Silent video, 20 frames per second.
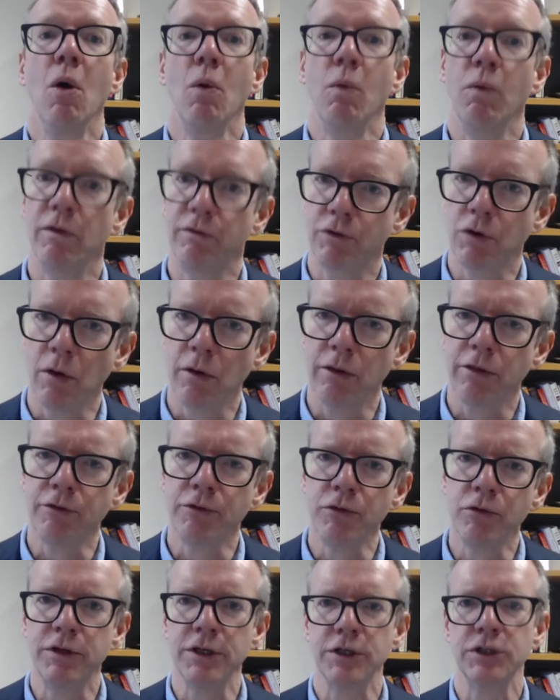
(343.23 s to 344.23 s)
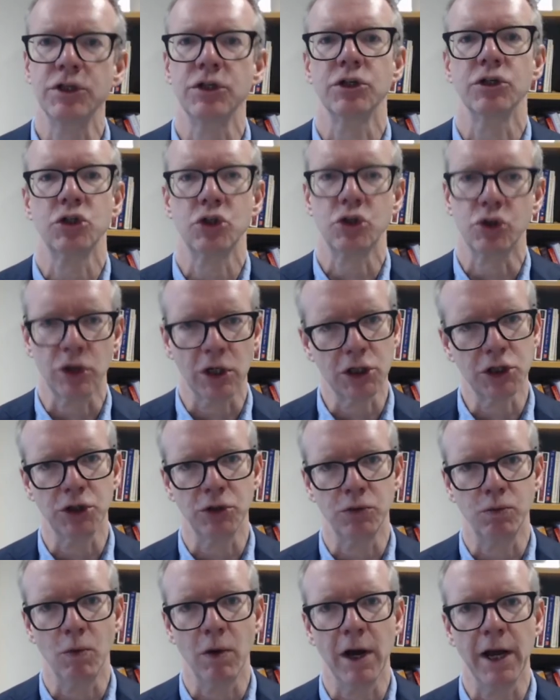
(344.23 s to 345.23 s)
We've gone through this in a
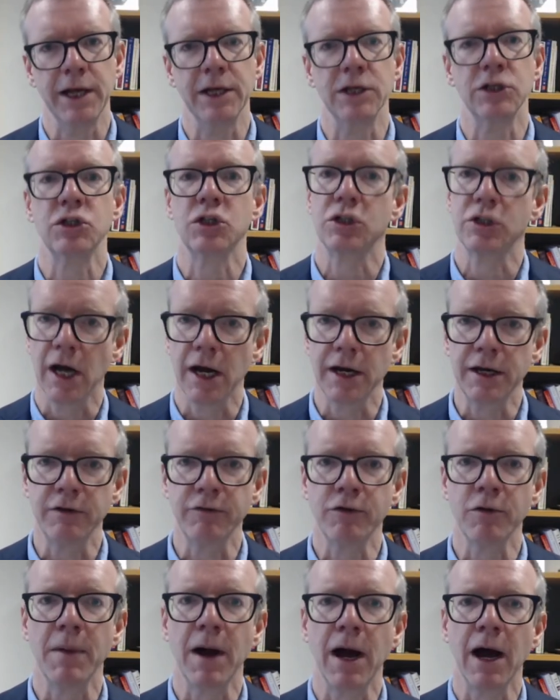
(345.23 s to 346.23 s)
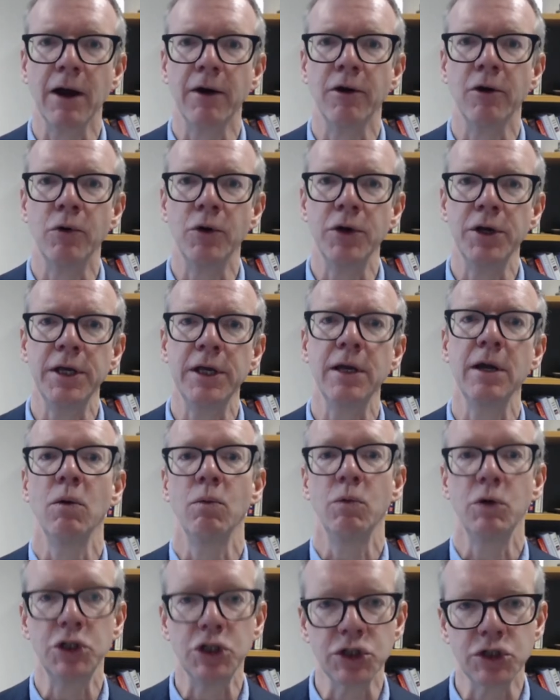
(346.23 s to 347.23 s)
structured way, starting from ROE,
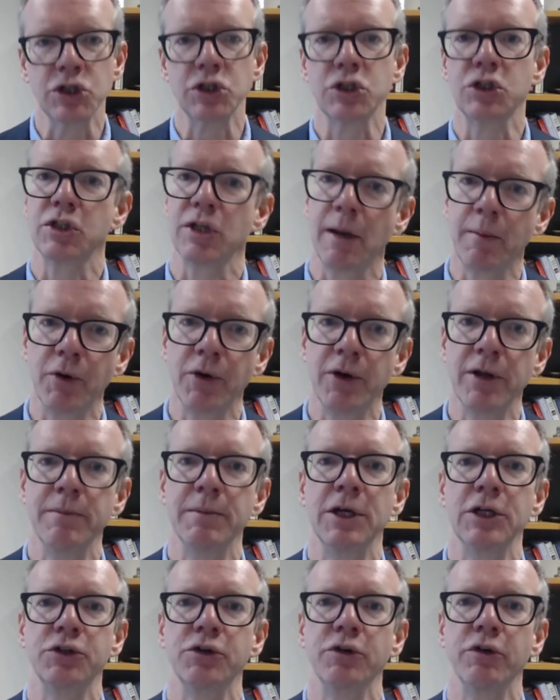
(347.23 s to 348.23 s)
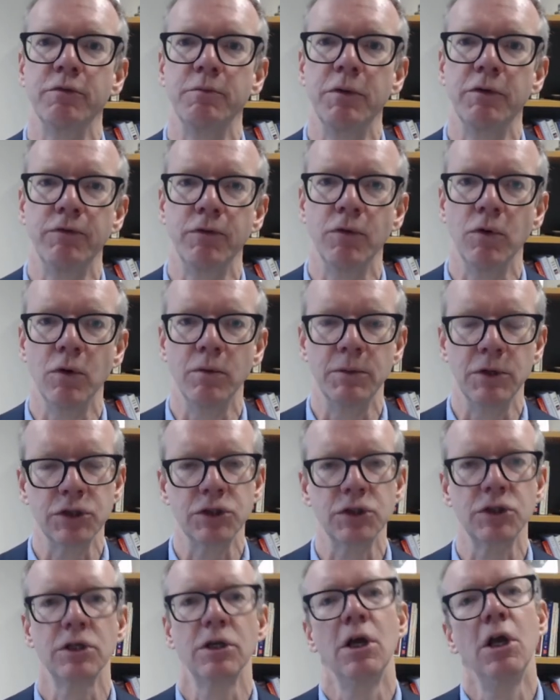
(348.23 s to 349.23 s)
which is a summary measure of
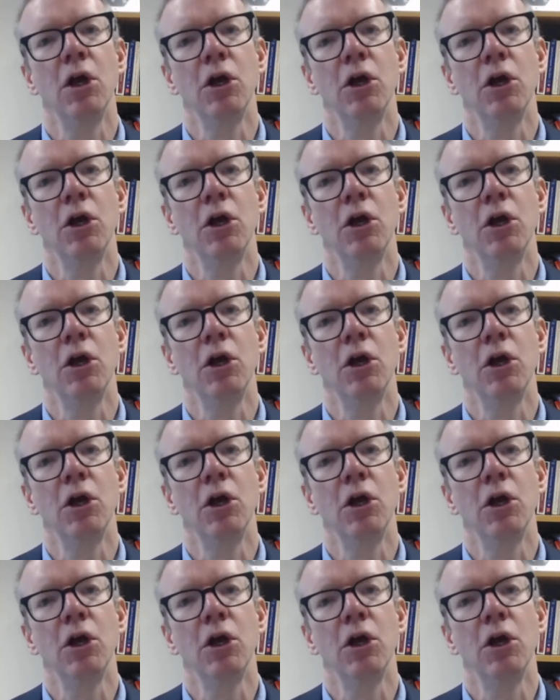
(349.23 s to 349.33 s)
performance.